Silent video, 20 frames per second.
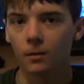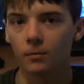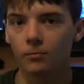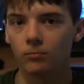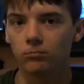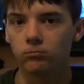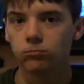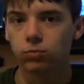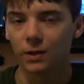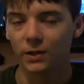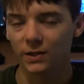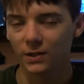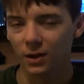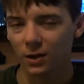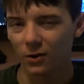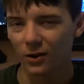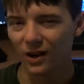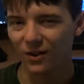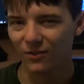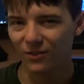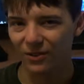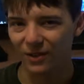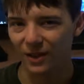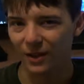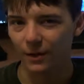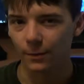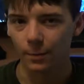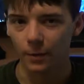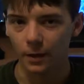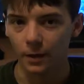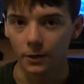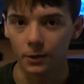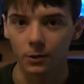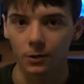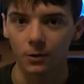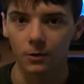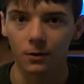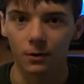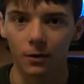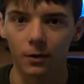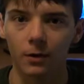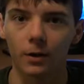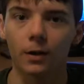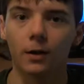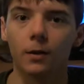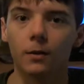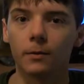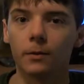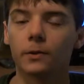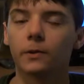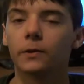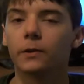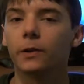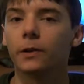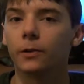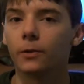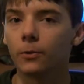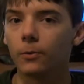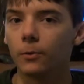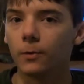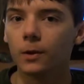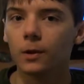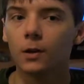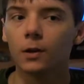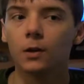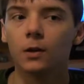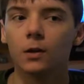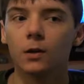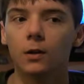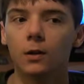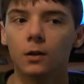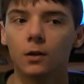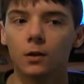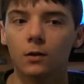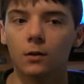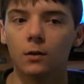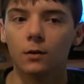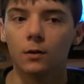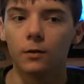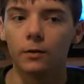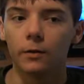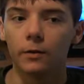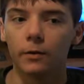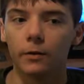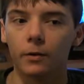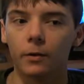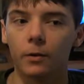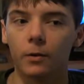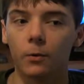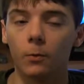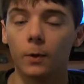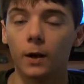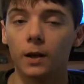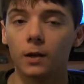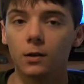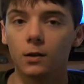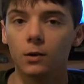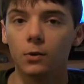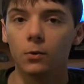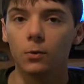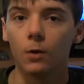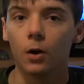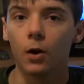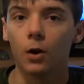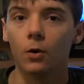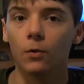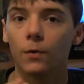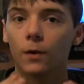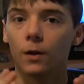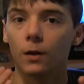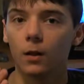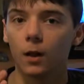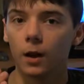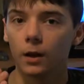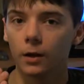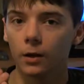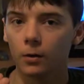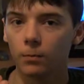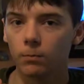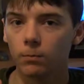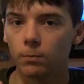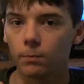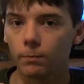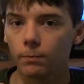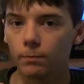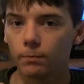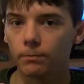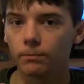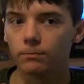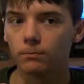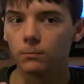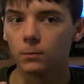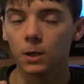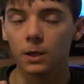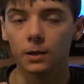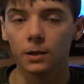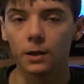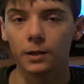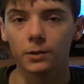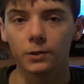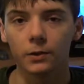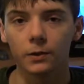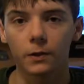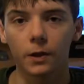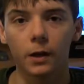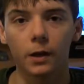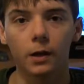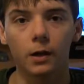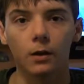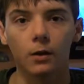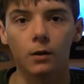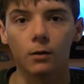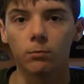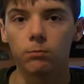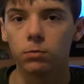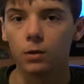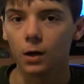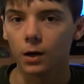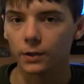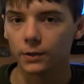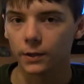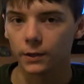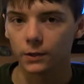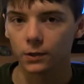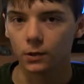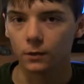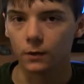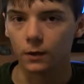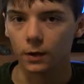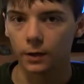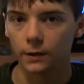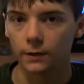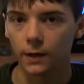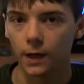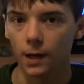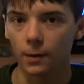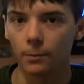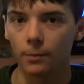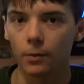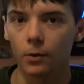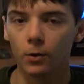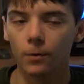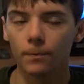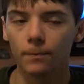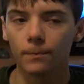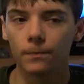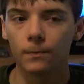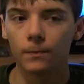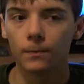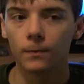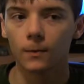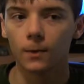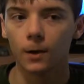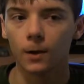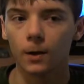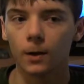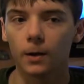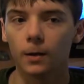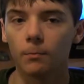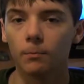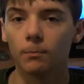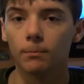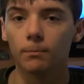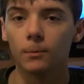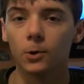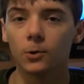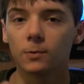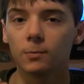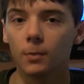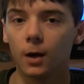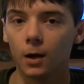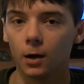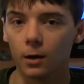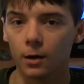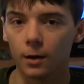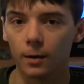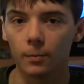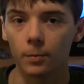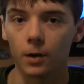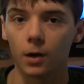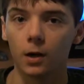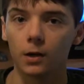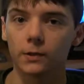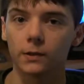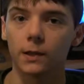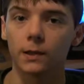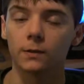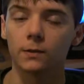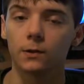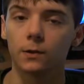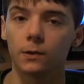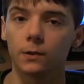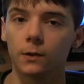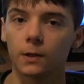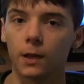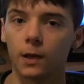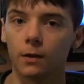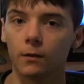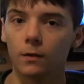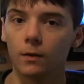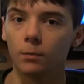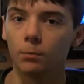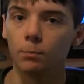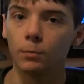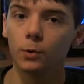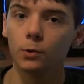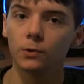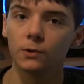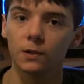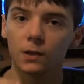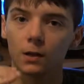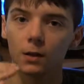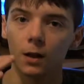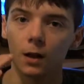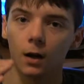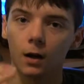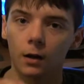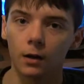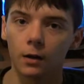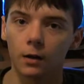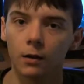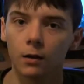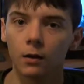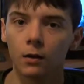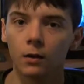But stick around for the explanation. Okay, so when you overclock your, let's just take your processor for example. Alright, most modern day processors have a boost clock